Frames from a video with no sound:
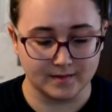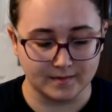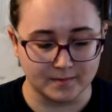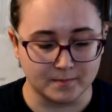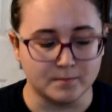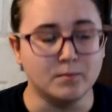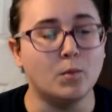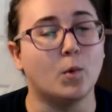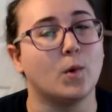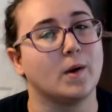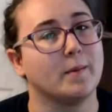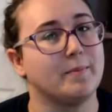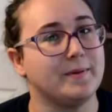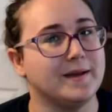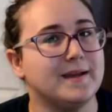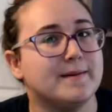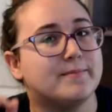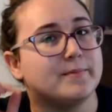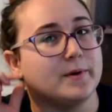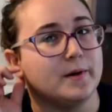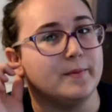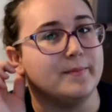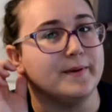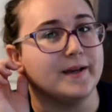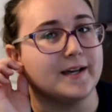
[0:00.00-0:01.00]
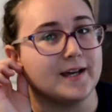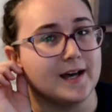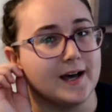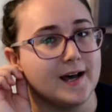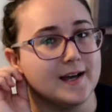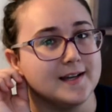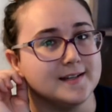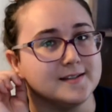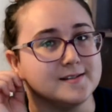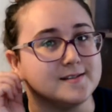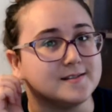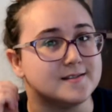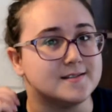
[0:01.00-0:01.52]
more people
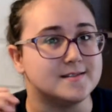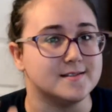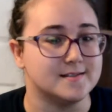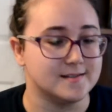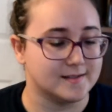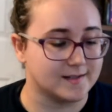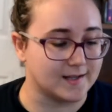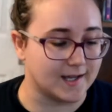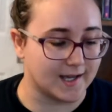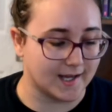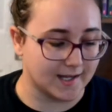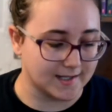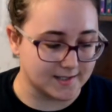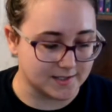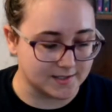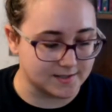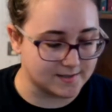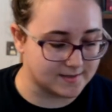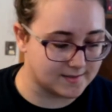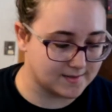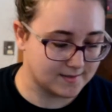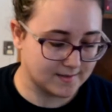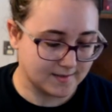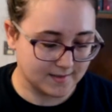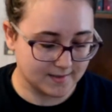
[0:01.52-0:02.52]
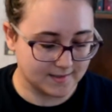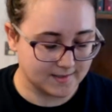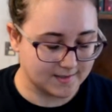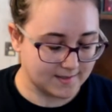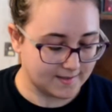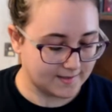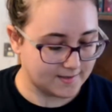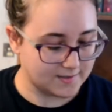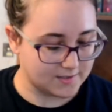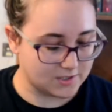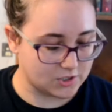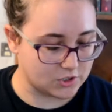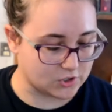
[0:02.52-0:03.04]
because it's
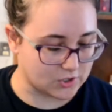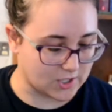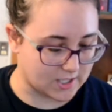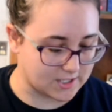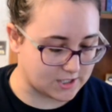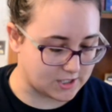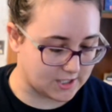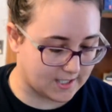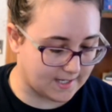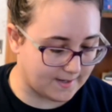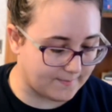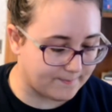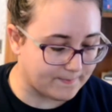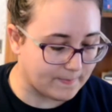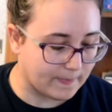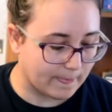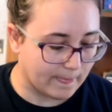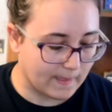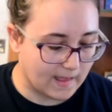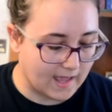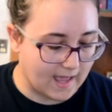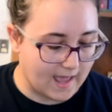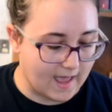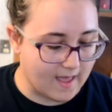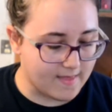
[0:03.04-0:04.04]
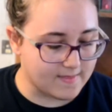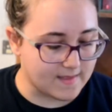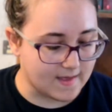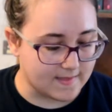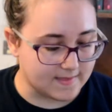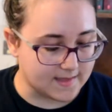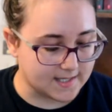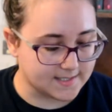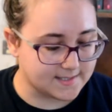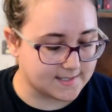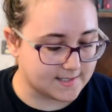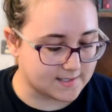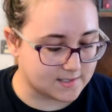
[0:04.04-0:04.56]
stretchy. And then
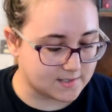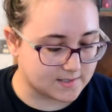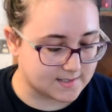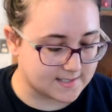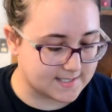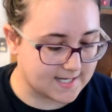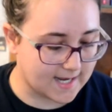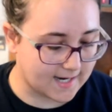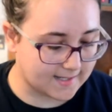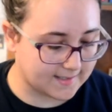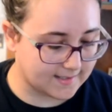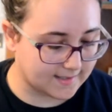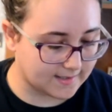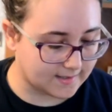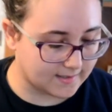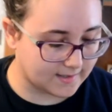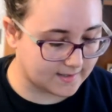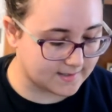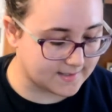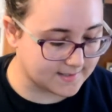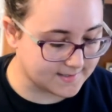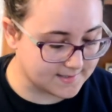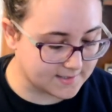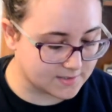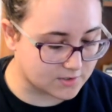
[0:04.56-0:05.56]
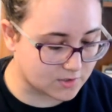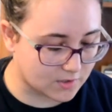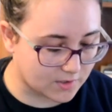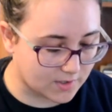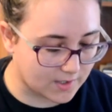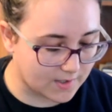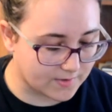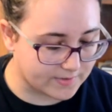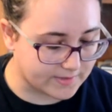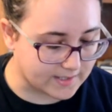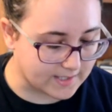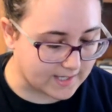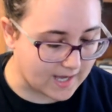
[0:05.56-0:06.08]
this is technically this is
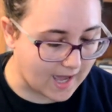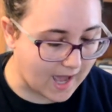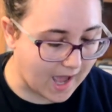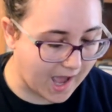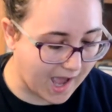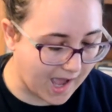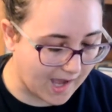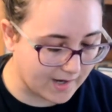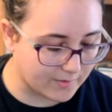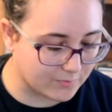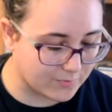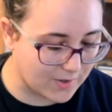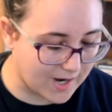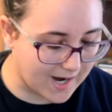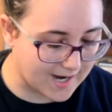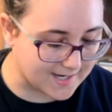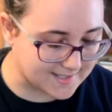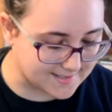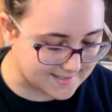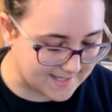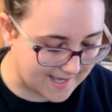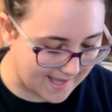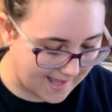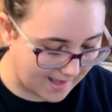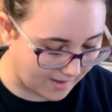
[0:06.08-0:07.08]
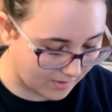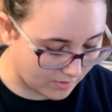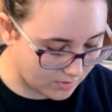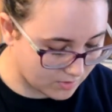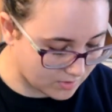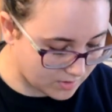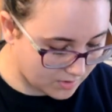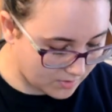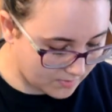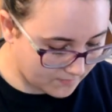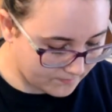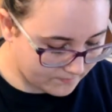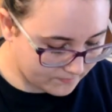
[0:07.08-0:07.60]
called the high rise
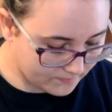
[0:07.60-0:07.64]
ankle